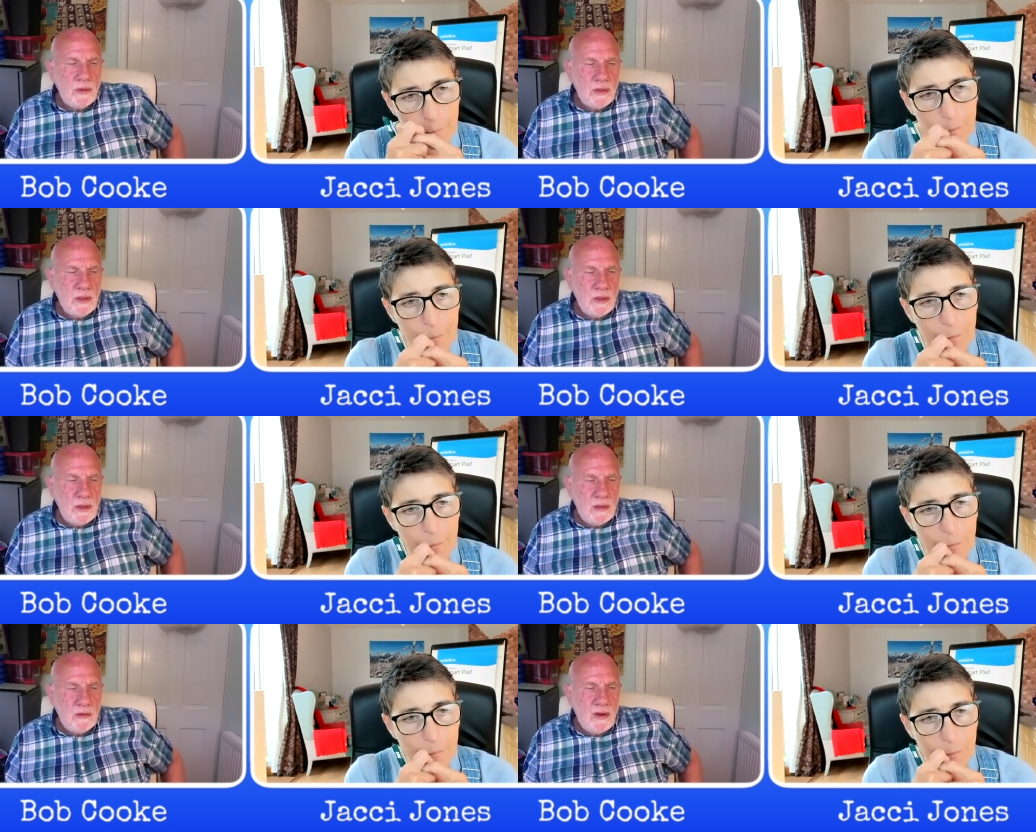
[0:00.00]
Speaker 1: the
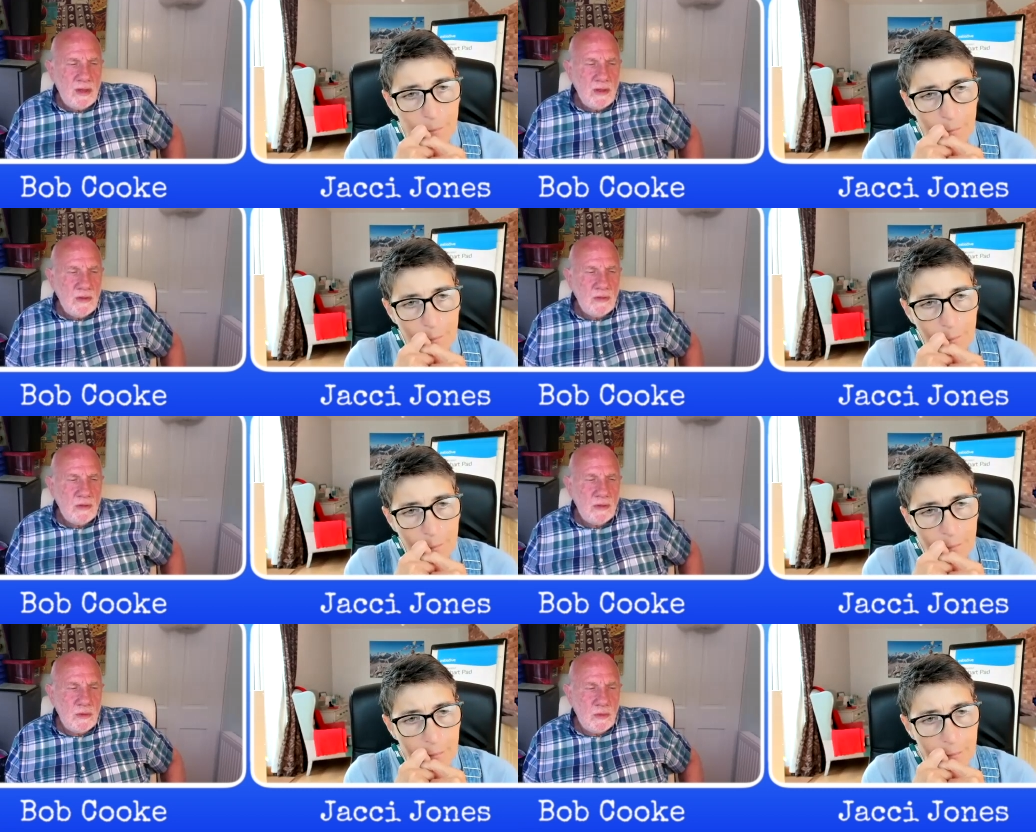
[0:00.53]

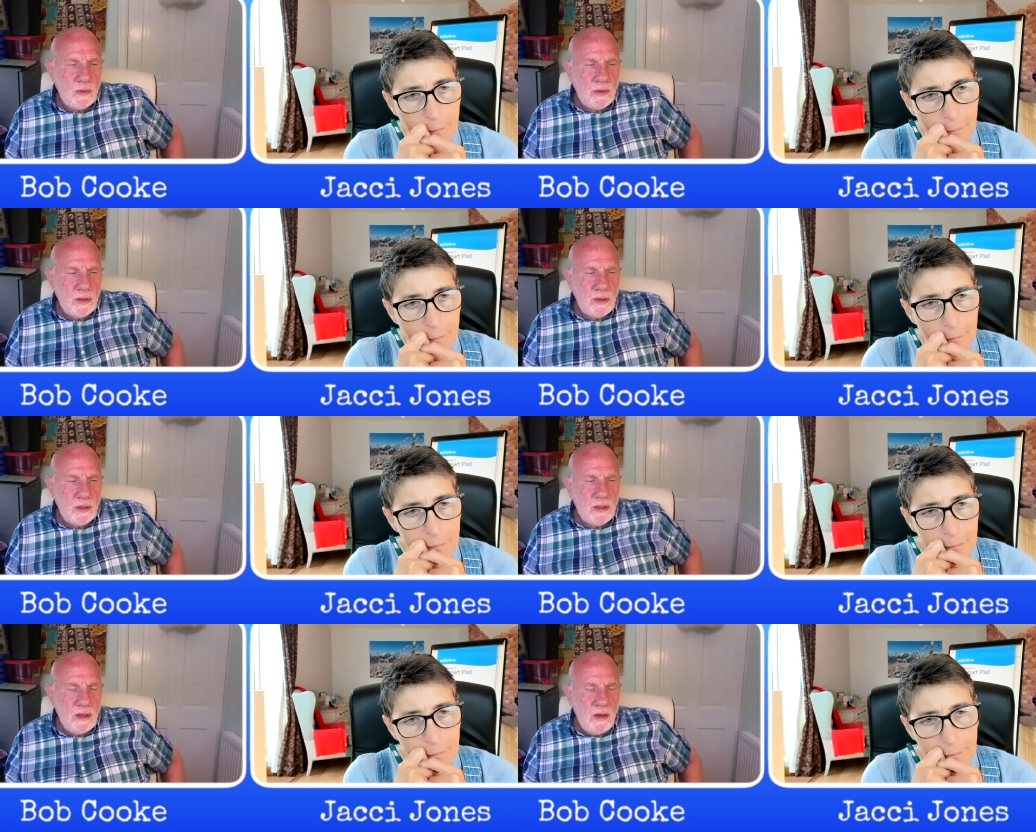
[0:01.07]
transference with
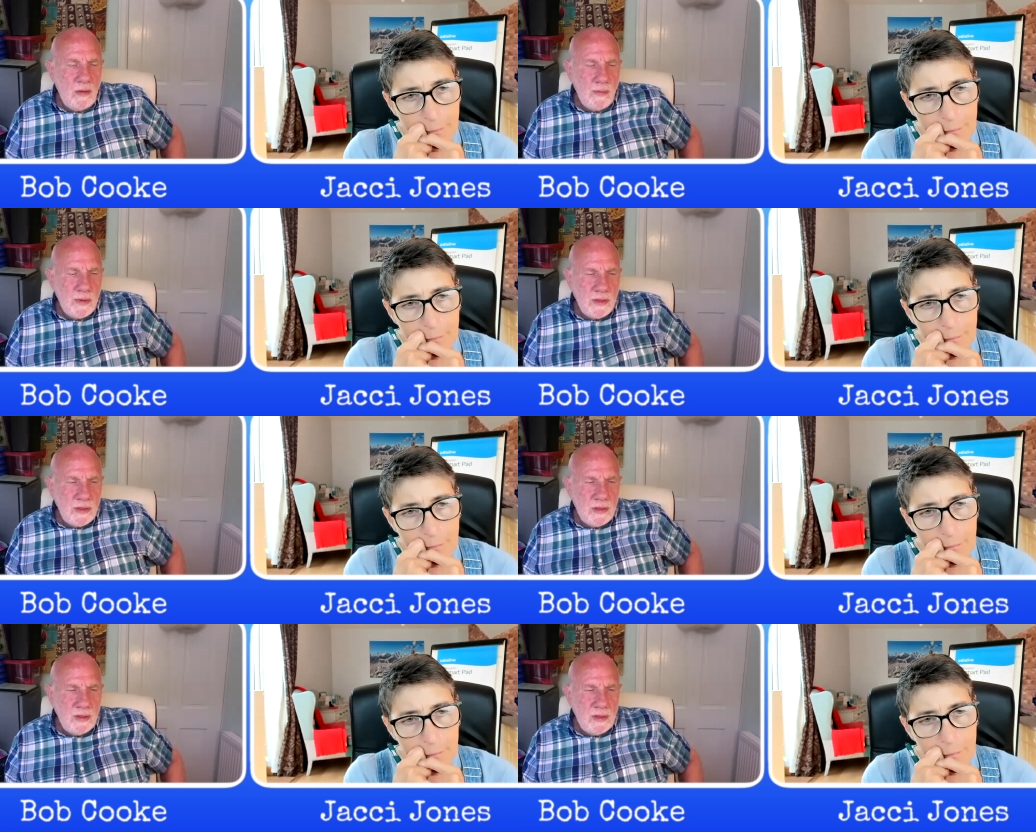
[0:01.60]
the
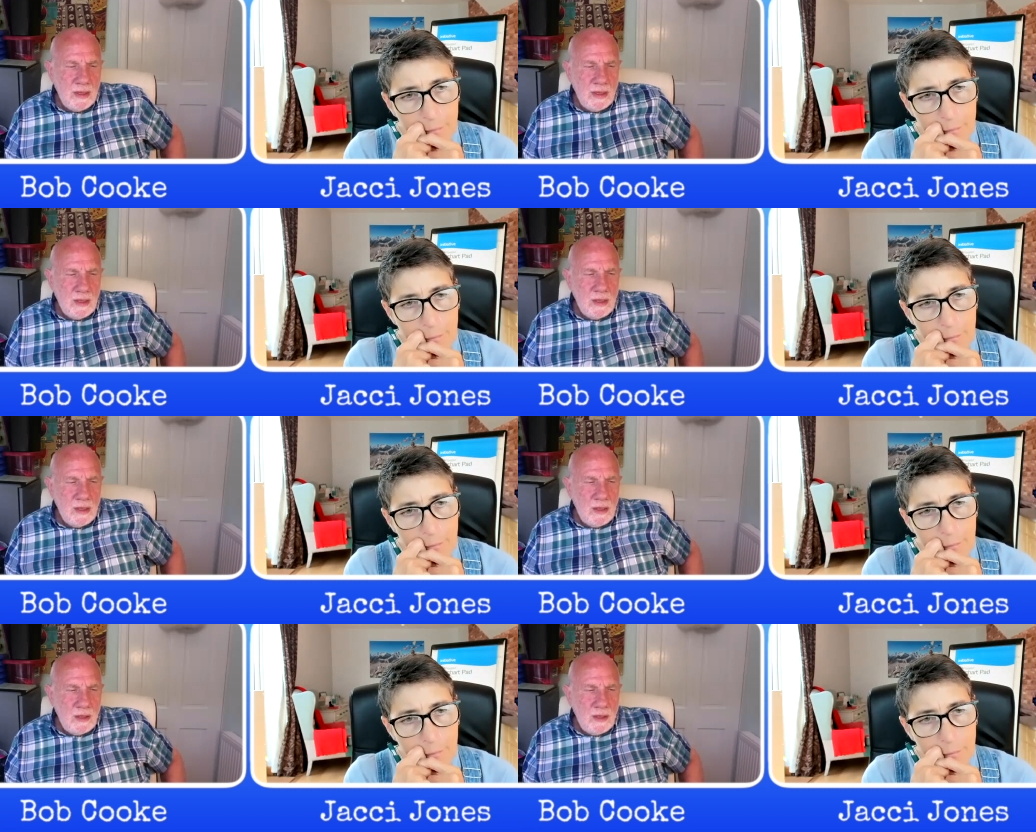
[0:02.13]
therapist
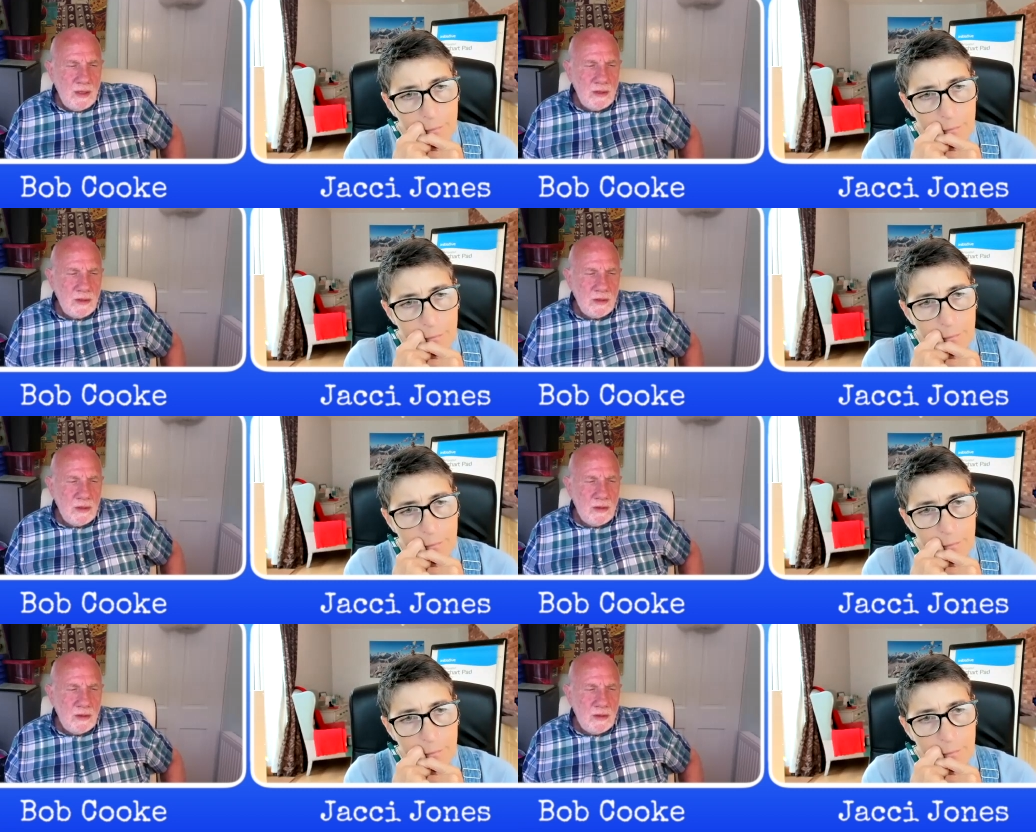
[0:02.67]
is